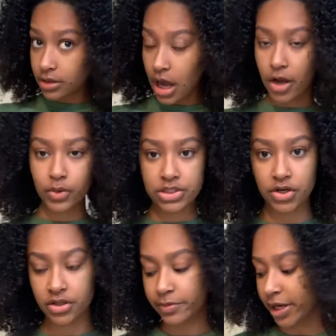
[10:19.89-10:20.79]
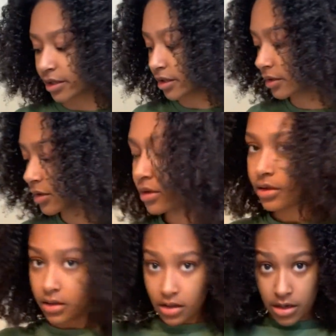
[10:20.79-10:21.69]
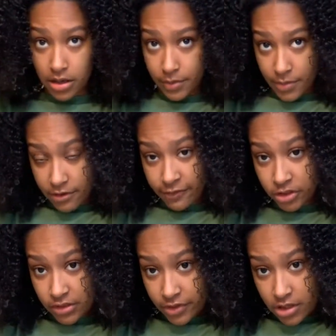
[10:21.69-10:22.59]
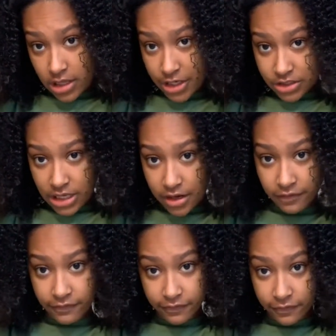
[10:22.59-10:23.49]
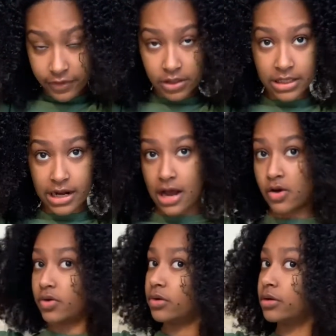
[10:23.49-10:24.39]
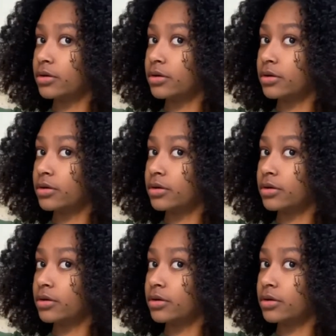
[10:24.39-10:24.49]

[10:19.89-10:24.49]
I always start in the back. First of all, I just kind of feel it out.